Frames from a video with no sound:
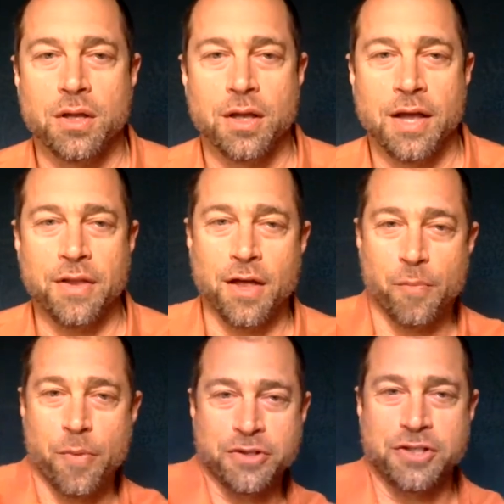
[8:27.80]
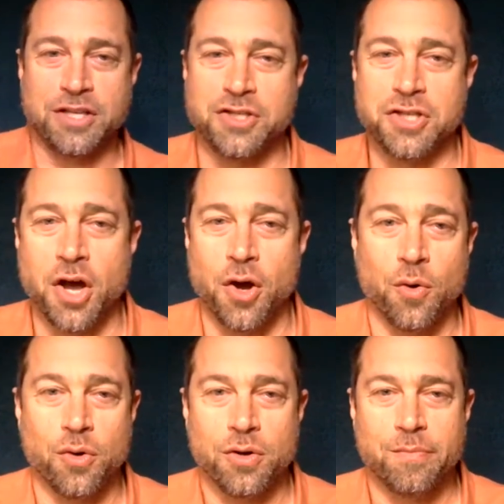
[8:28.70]
and the other person says
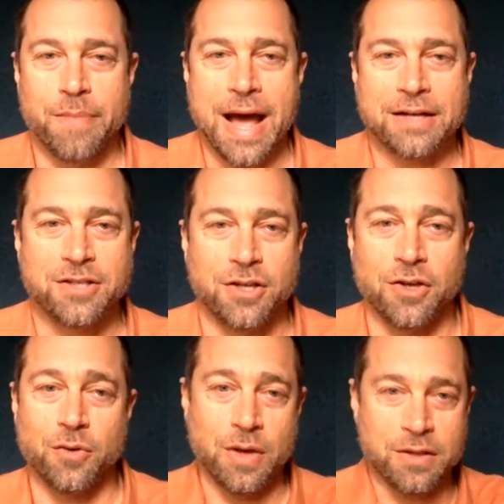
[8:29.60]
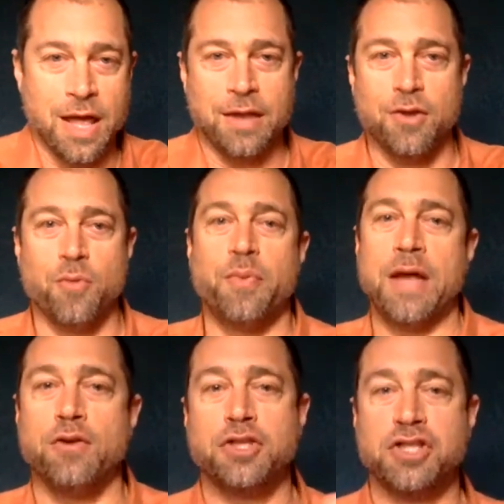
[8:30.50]
no back to you, and
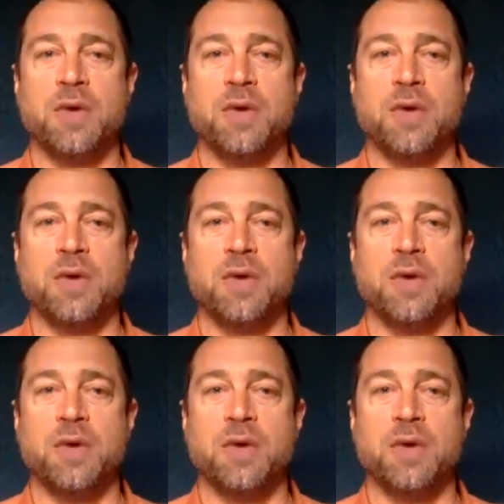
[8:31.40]
you see